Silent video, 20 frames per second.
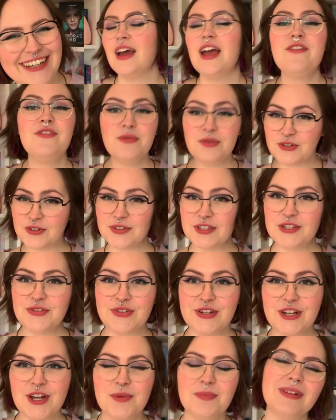If you enjoyed this
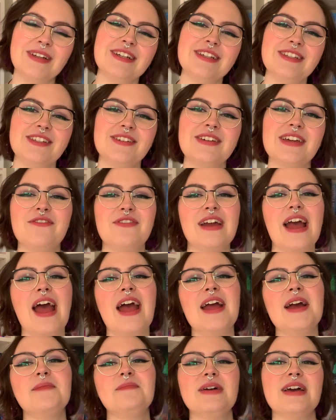video, please do give it
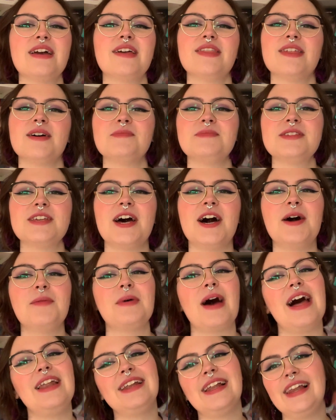a big thumbs up
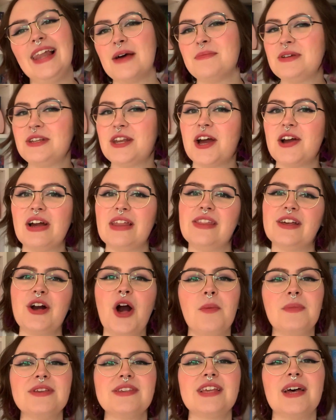and let me know in the
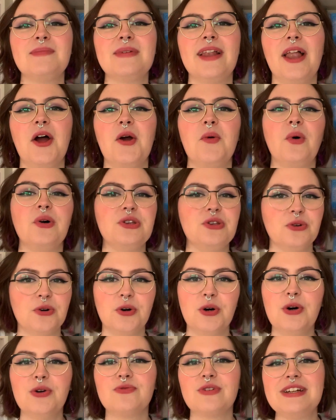comments down below what
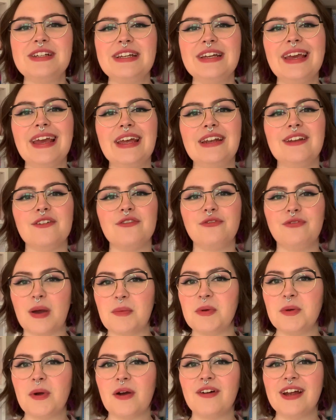you're reading in
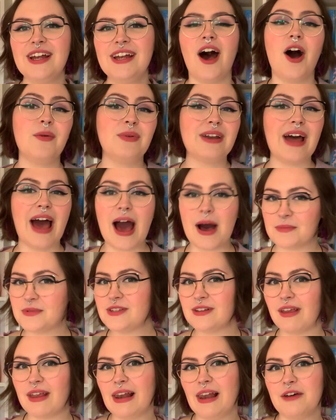February. I would
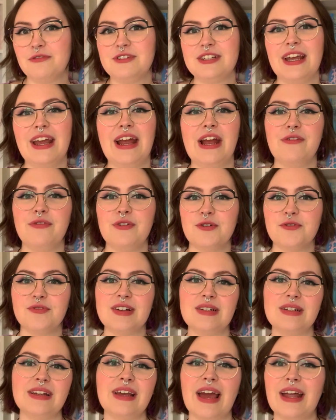absolutely love to hear if you're
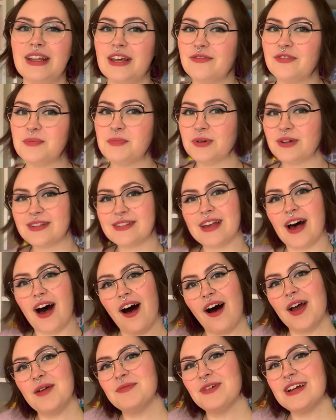reading any of the books that
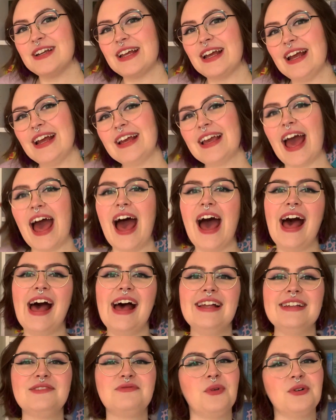I'm reading
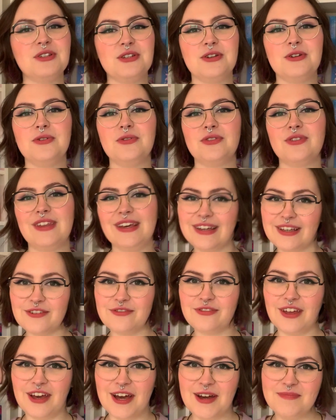and what you think
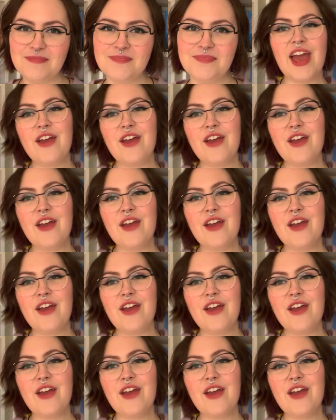of them.